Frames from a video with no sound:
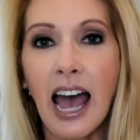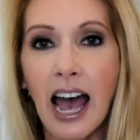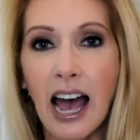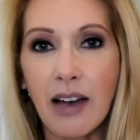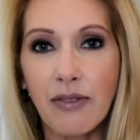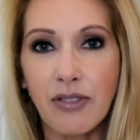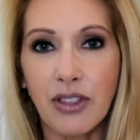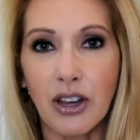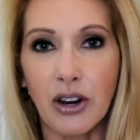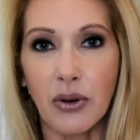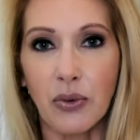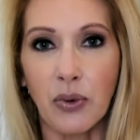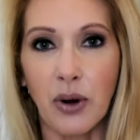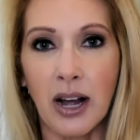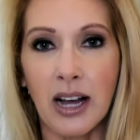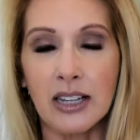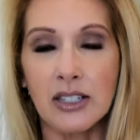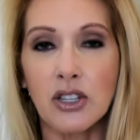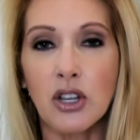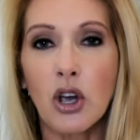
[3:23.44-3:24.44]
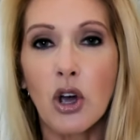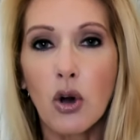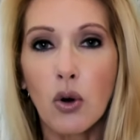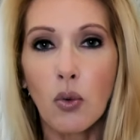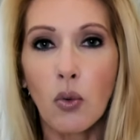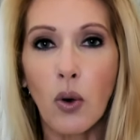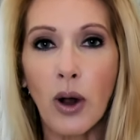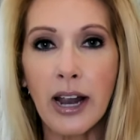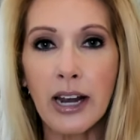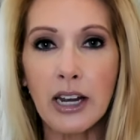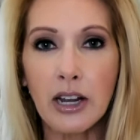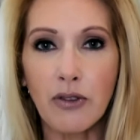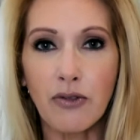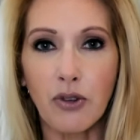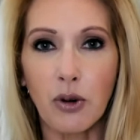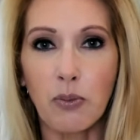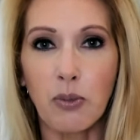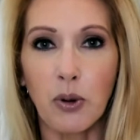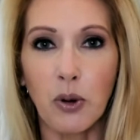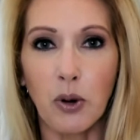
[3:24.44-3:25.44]
have their runs, waiting
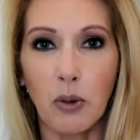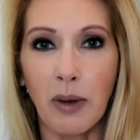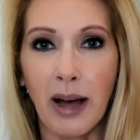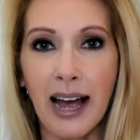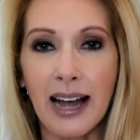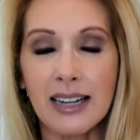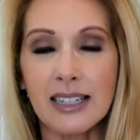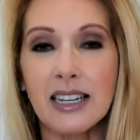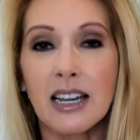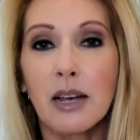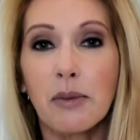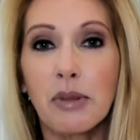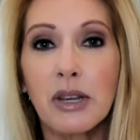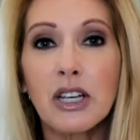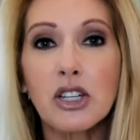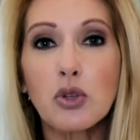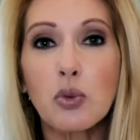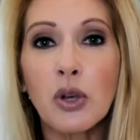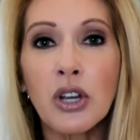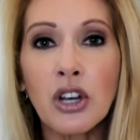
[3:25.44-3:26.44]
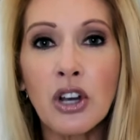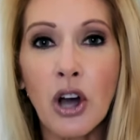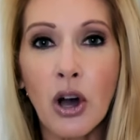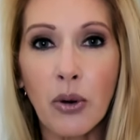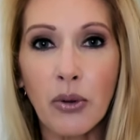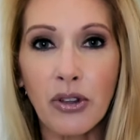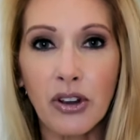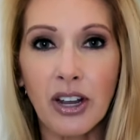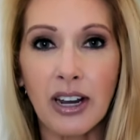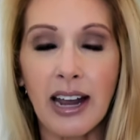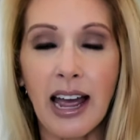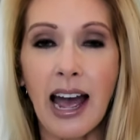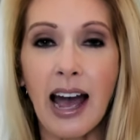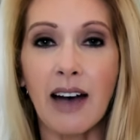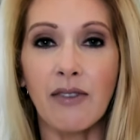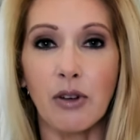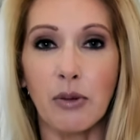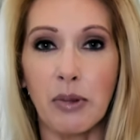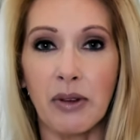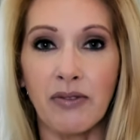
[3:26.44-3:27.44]
for pullbacks because we know they're going to have them.